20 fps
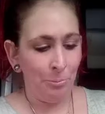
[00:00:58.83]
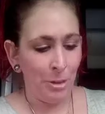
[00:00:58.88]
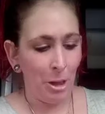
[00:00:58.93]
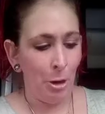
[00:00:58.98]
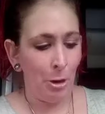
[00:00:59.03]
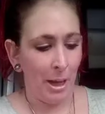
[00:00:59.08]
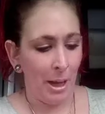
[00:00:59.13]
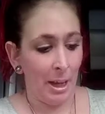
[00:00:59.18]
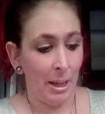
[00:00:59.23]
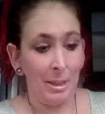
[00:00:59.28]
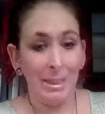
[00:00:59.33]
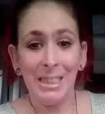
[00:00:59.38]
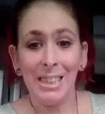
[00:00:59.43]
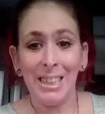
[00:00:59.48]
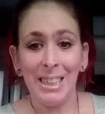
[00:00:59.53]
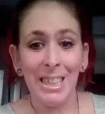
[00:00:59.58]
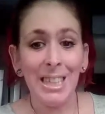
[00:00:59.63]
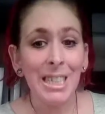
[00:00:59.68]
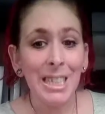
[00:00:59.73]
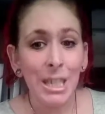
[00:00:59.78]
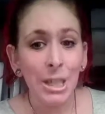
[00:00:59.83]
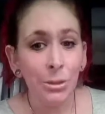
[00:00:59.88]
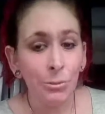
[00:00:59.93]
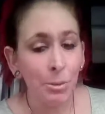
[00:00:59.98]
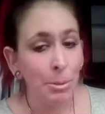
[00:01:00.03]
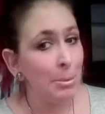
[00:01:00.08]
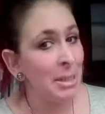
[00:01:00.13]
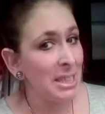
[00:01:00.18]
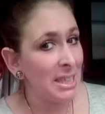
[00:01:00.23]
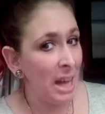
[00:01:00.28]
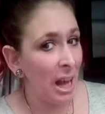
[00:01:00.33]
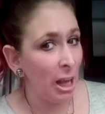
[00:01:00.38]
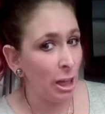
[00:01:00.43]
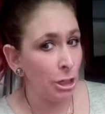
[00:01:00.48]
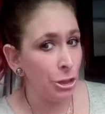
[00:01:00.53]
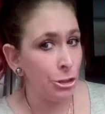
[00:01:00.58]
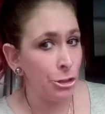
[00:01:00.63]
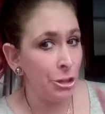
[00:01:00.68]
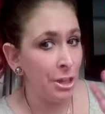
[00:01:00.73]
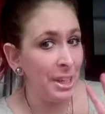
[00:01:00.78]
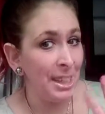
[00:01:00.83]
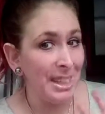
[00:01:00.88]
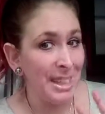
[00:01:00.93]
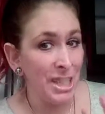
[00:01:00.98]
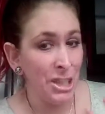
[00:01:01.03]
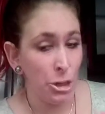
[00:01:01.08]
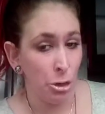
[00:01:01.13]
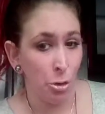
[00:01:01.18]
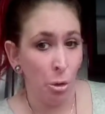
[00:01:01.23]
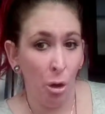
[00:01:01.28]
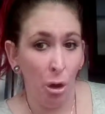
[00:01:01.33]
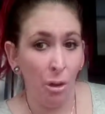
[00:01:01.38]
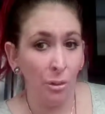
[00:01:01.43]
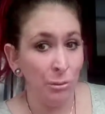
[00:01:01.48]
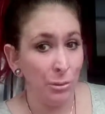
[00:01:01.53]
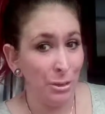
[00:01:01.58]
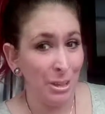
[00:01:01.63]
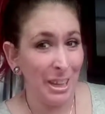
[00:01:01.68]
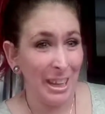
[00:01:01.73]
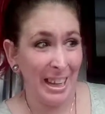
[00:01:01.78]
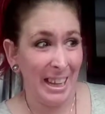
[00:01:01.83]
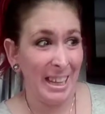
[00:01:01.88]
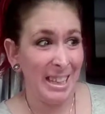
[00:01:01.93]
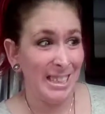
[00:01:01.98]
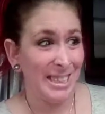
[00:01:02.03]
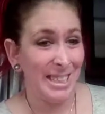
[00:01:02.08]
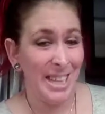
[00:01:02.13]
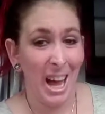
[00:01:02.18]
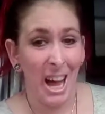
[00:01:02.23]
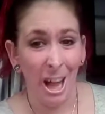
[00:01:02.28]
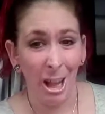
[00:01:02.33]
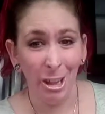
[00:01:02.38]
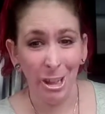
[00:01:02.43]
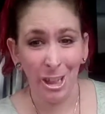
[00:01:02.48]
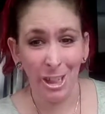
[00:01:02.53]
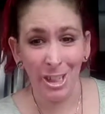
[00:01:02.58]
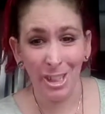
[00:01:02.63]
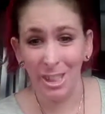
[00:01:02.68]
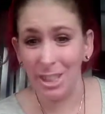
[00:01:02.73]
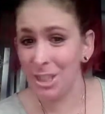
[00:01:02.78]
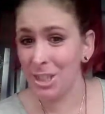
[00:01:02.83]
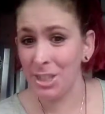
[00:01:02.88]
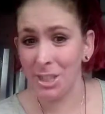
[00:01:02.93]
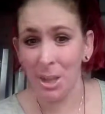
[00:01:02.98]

Okay, this is from the Dollar Tree. These are all for like $1